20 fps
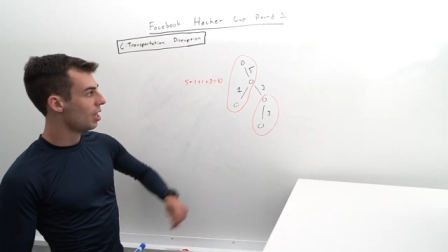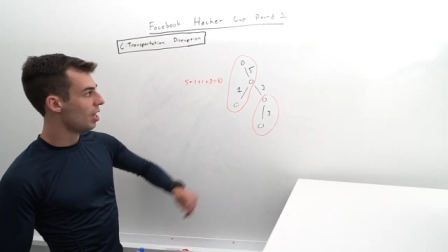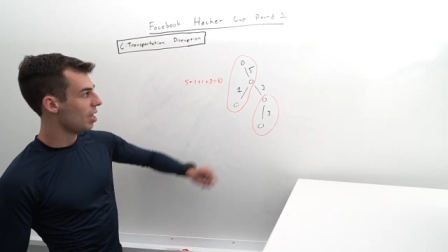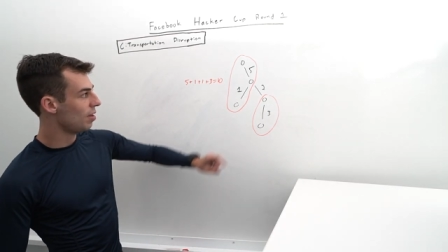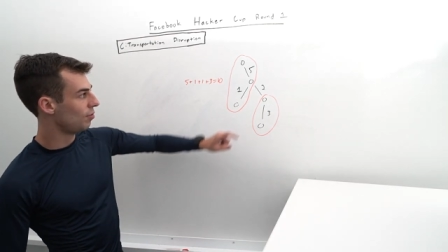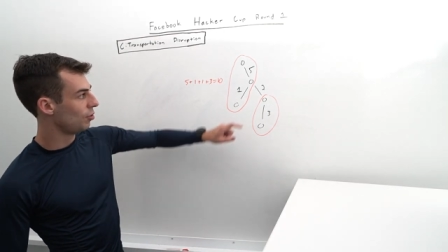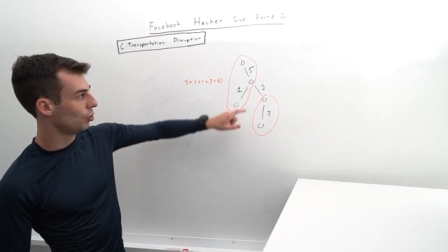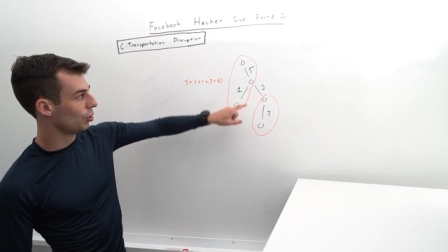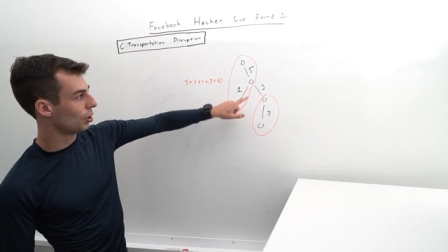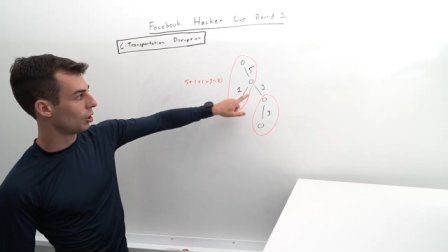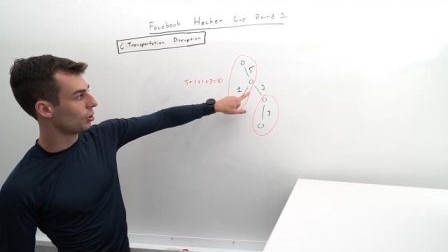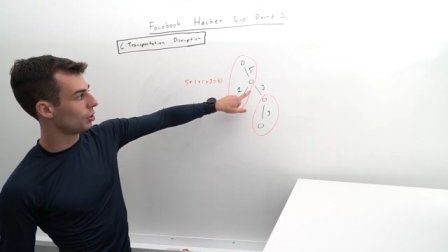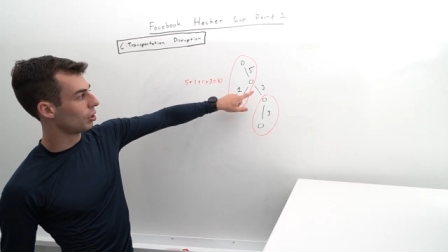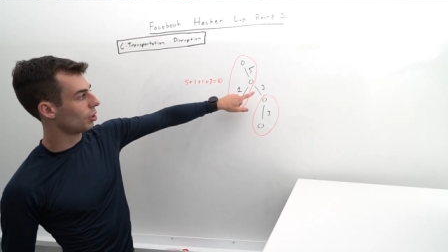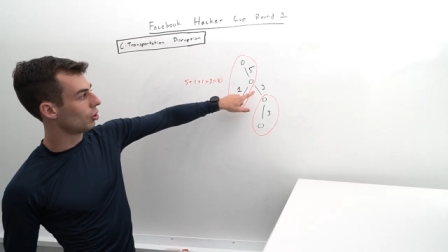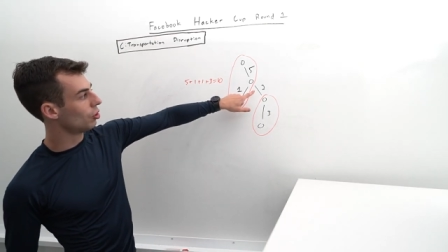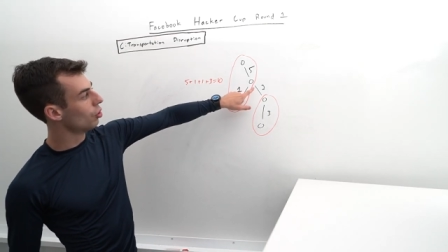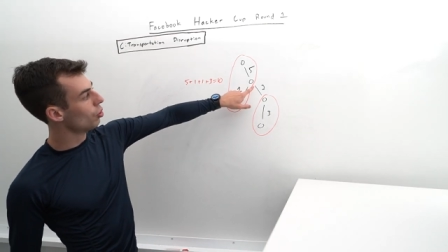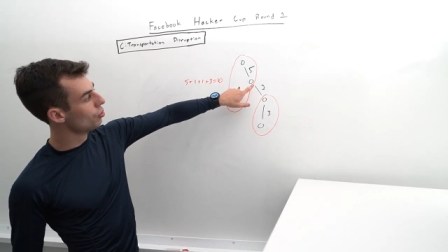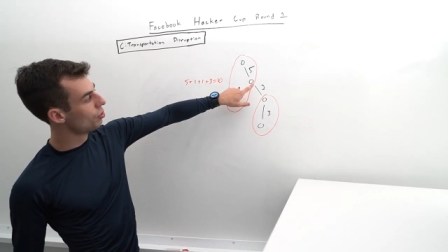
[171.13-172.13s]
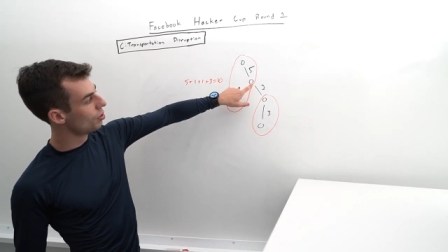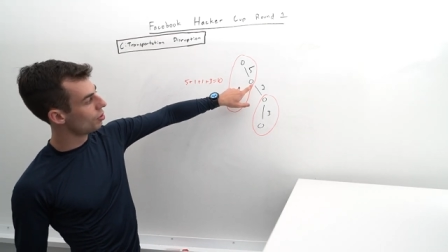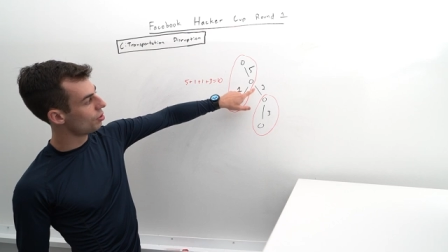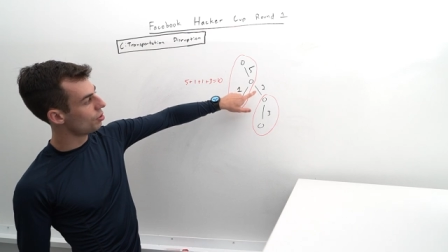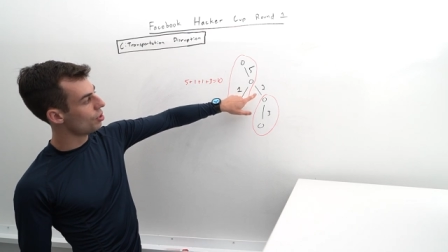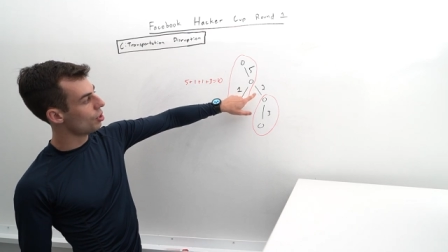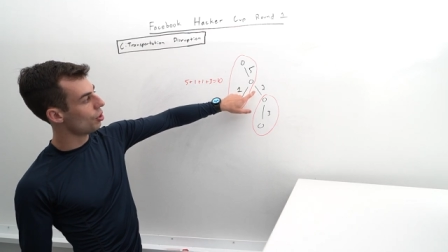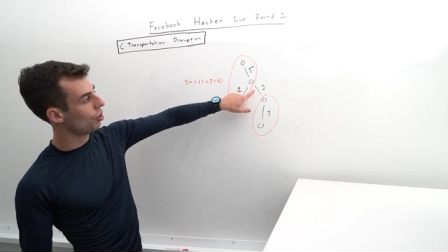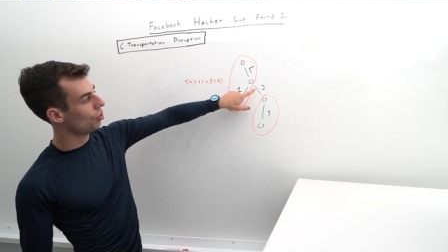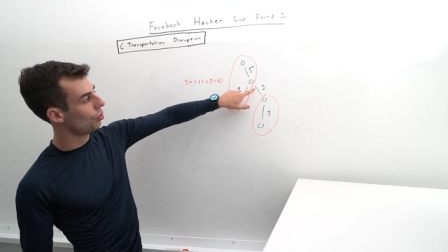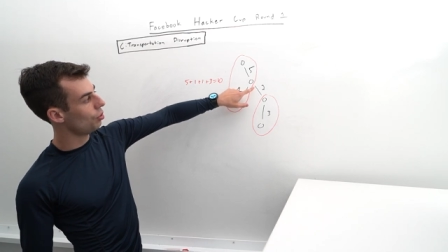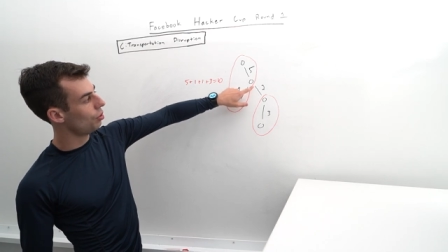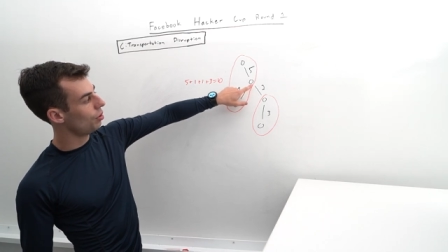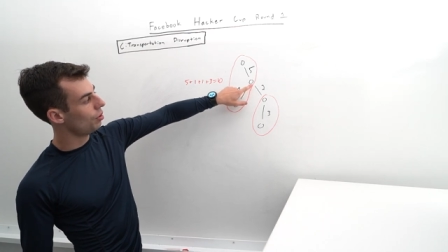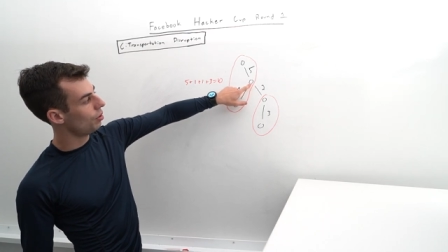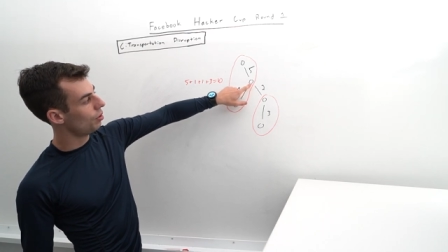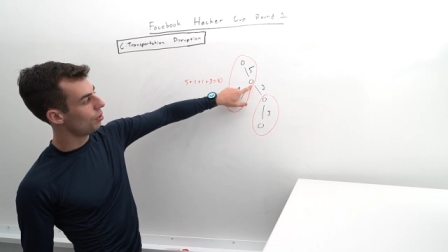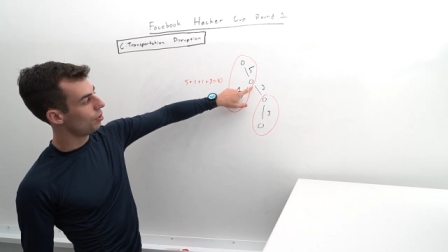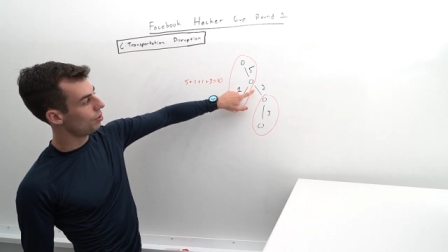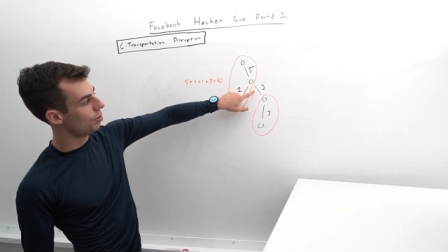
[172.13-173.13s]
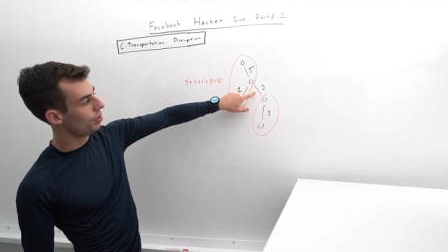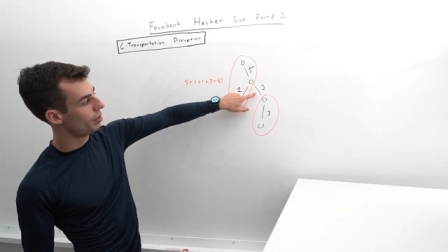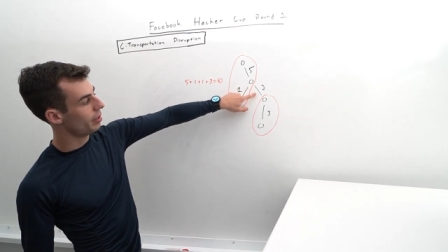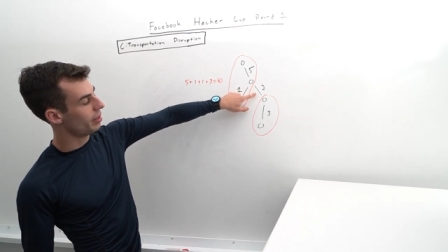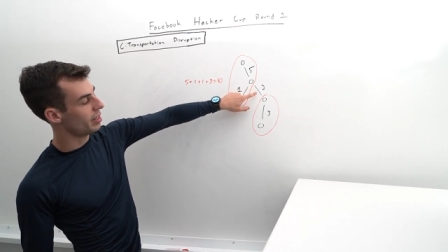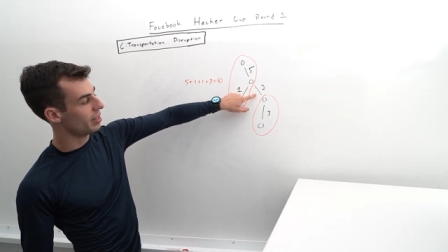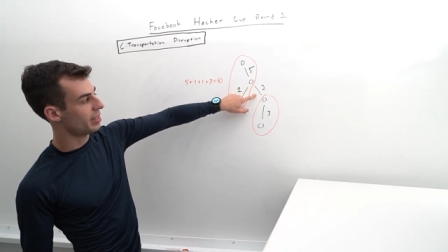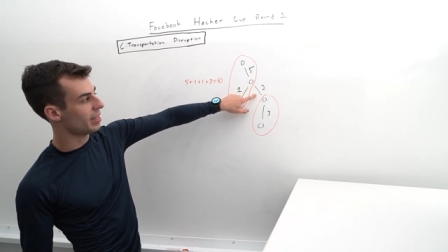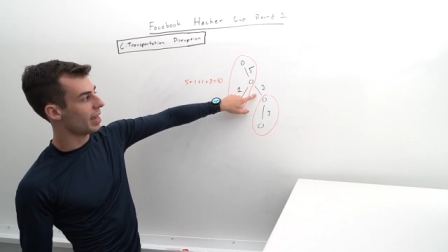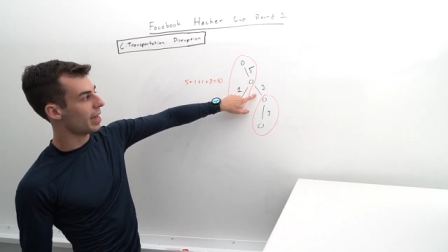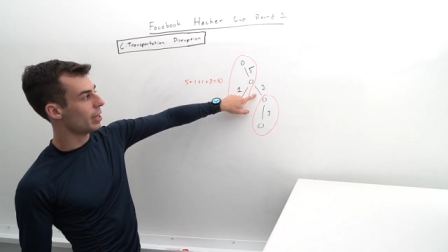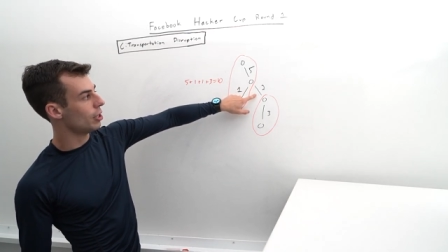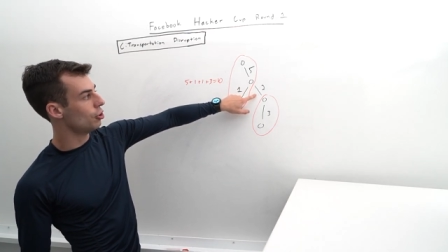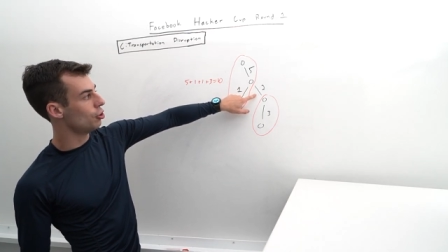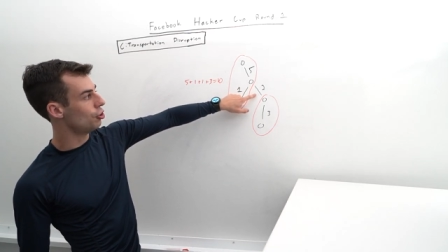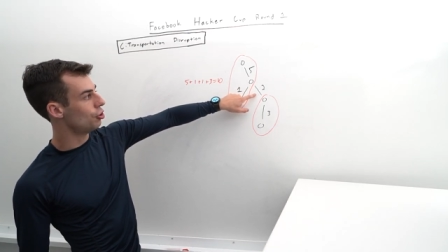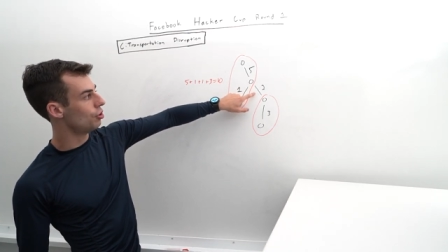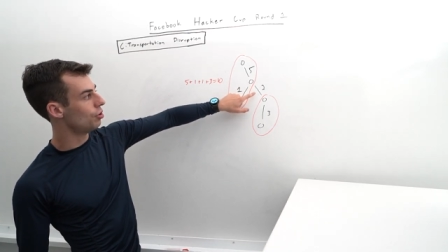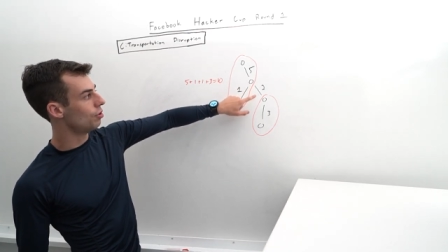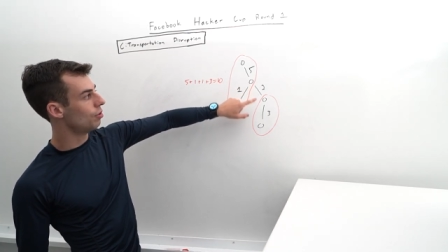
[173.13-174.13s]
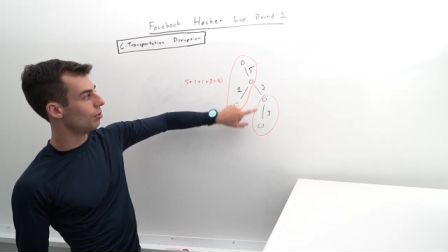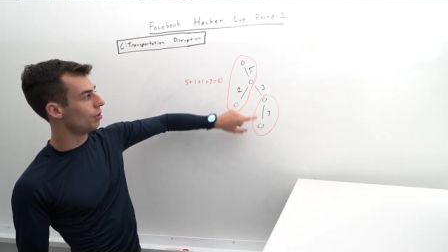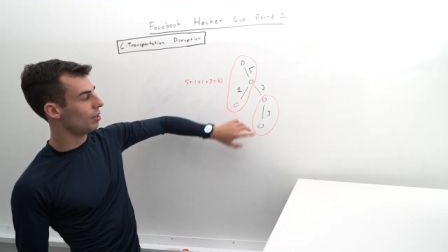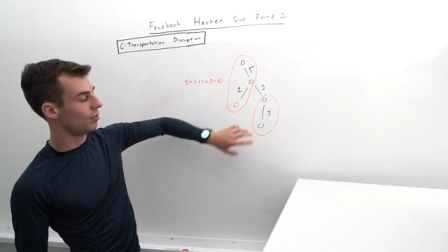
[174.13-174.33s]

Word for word: if you look at the closest node to this edge,